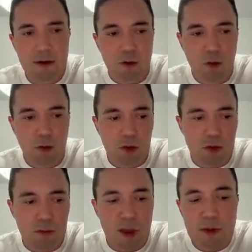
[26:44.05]
or
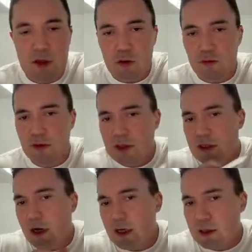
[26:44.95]
maybe the
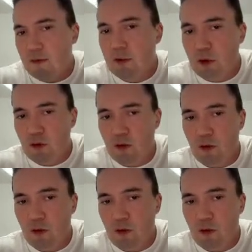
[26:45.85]
size of your